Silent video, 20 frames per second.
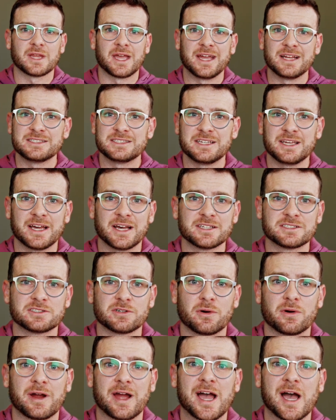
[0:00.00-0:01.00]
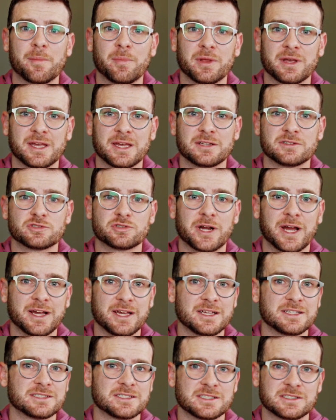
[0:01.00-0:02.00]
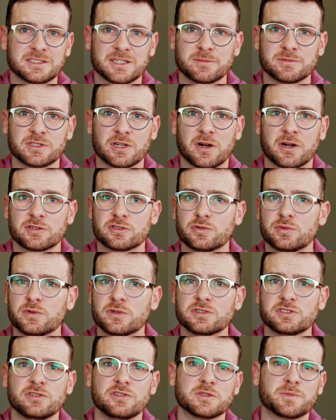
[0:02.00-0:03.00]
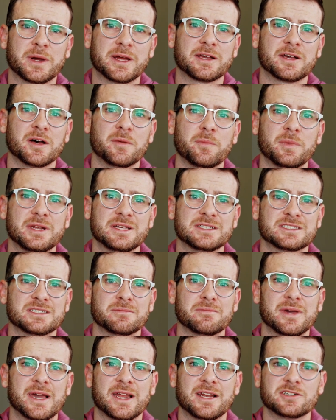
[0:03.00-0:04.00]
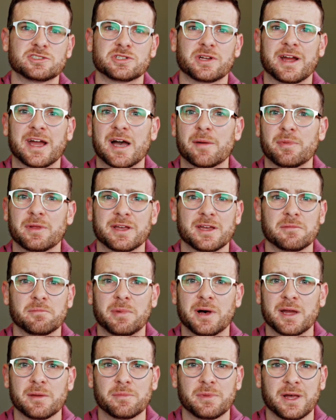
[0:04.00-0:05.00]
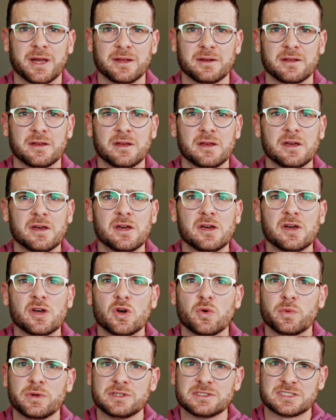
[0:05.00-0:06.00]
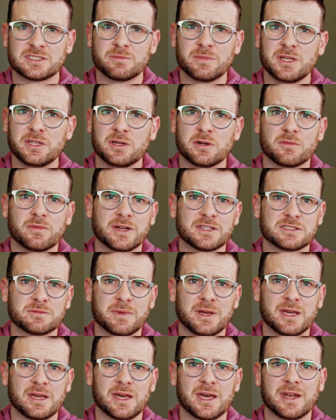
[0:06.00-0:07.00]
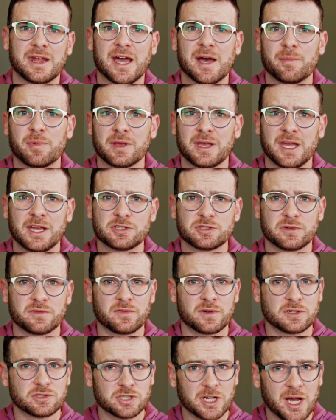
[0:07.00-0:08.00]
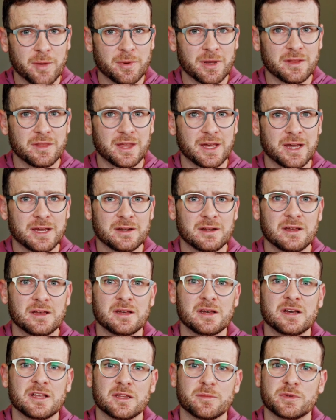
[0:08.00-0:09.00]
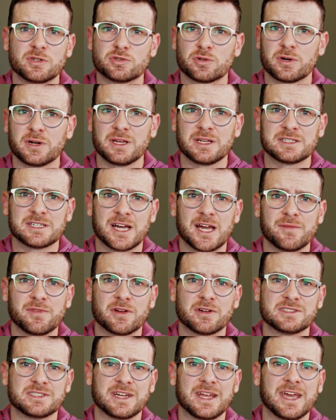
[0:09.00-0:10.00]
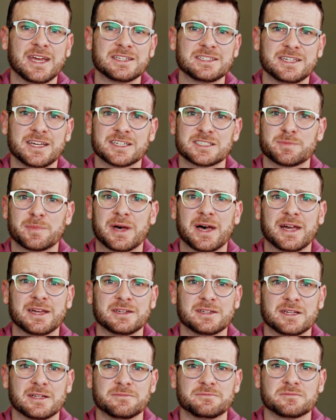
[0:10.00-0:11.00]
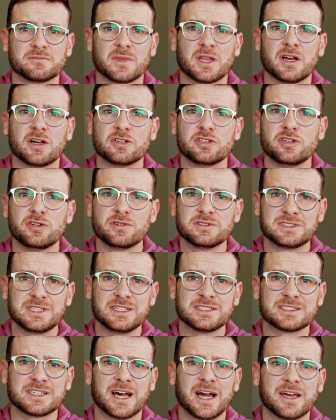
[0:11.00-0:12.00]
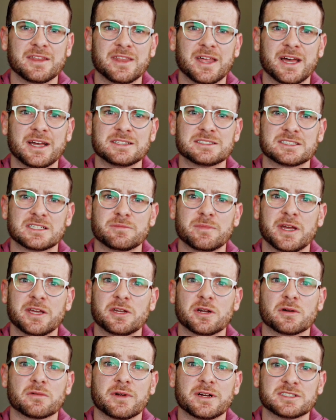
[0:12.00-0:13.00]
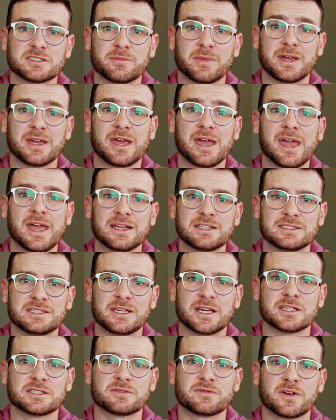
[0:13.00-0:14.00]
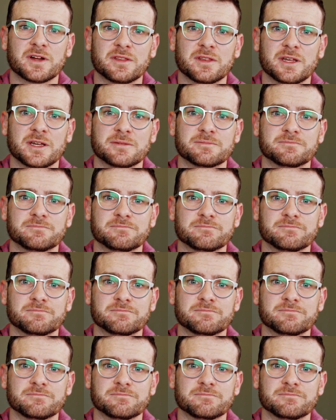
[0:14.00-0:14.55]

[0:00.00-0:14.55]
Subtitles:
ATS, or Applicant Tracking Systems, are tools used by companies to manage their applicant pipeline. When you submit your resume and application for a job online, the majority of the time there is an ATS behind it. Use these guidelines to make your resume ATS-friendly.